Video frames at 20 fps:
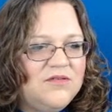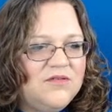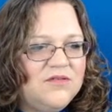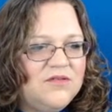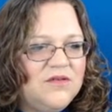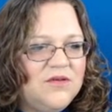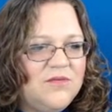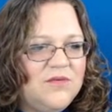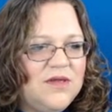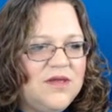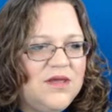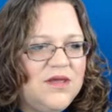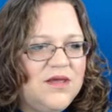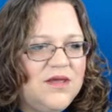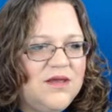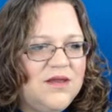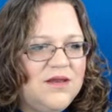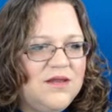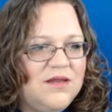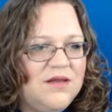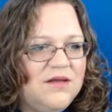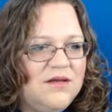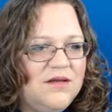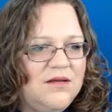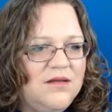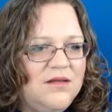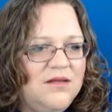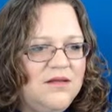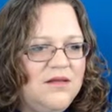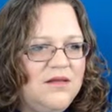just go ahead
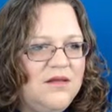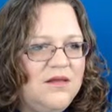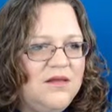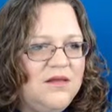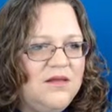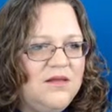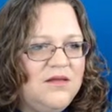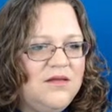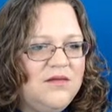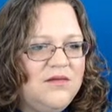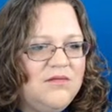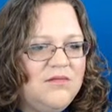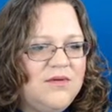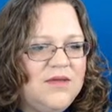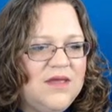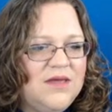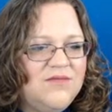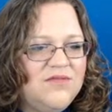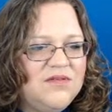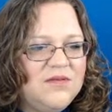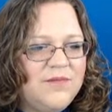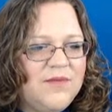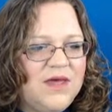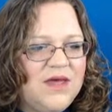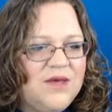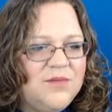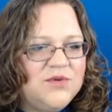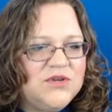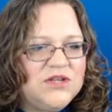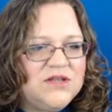and we have some
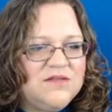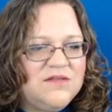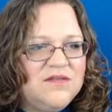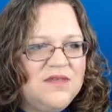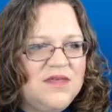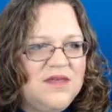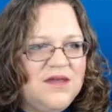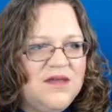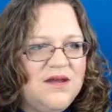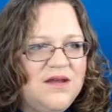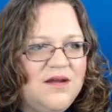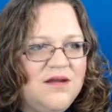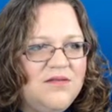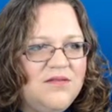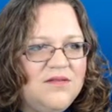options here.